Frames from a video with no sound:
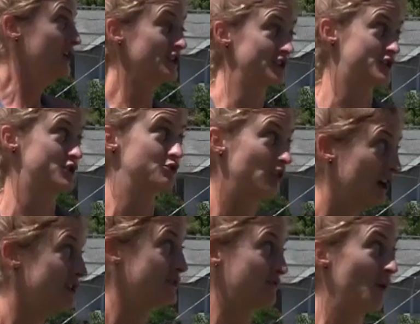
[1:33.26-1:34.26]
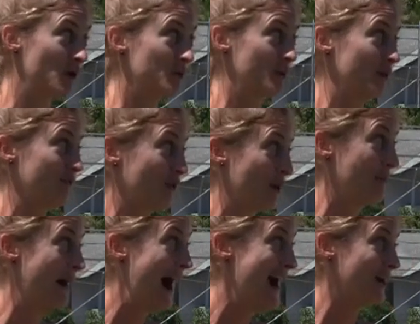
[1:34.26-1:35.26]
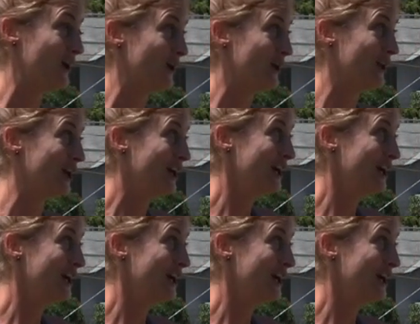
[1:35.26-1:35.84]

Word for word: just trudge forward for a mile okay.